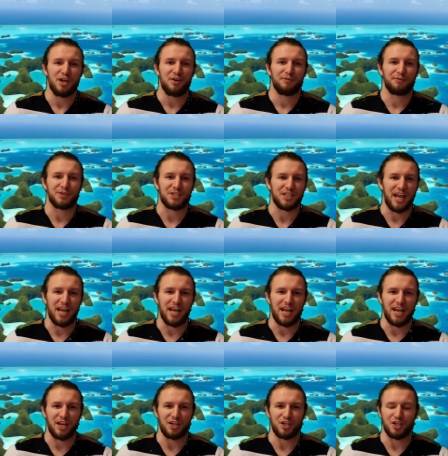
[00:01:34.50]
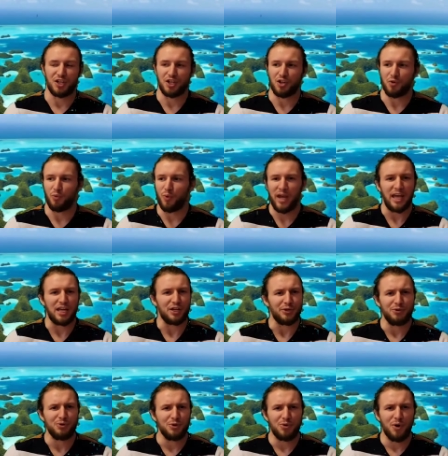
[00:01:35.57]
for saying, wait,
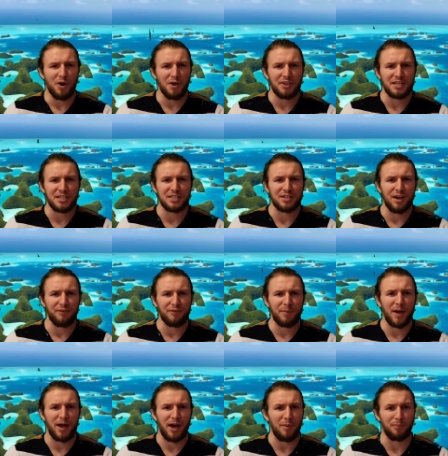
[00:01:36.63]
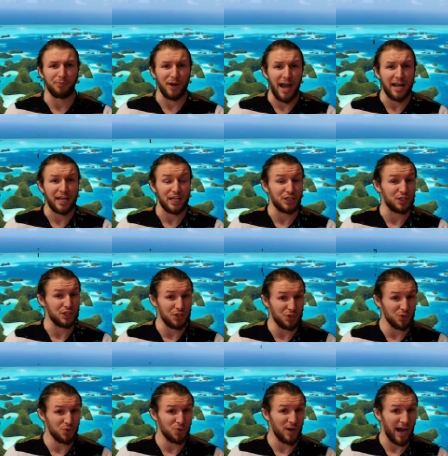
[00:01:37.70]
you knew all this stuff about how Brad had
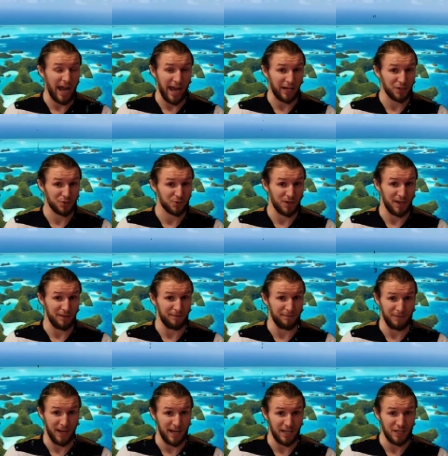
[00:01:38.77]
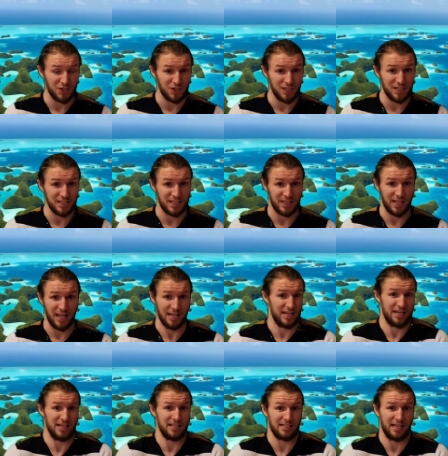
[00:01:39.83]
2 extra advantages and that
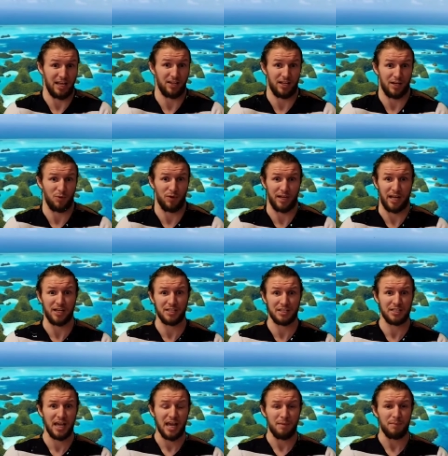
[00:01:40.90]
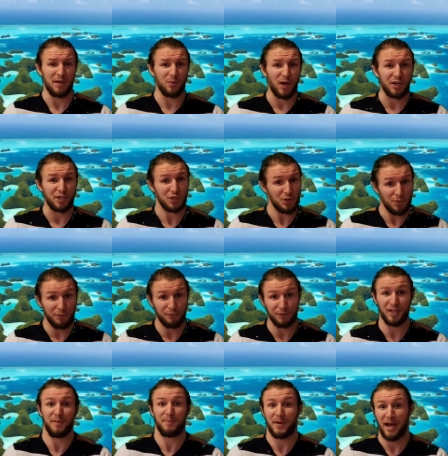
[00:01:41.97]
he didn't tell anyone else. Meanwhile, you
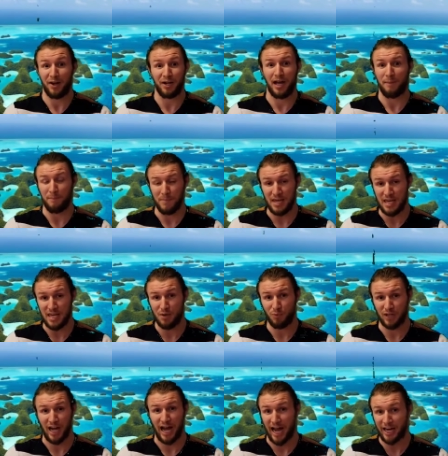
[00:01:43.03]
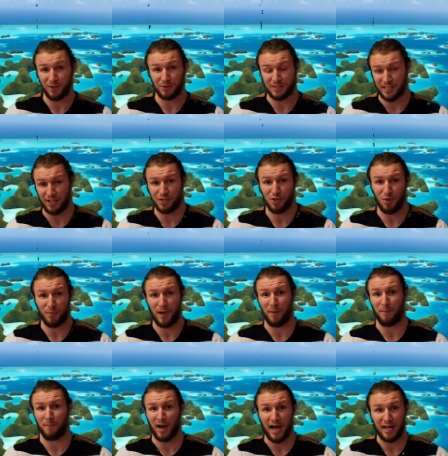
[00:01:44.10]
flip out on me when I don't tell you
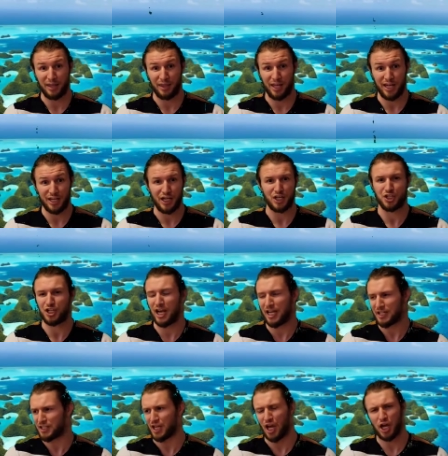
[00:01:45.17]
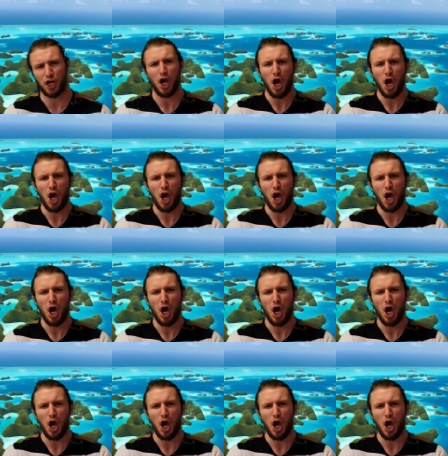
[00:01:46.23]
about my thing. And Shan's like,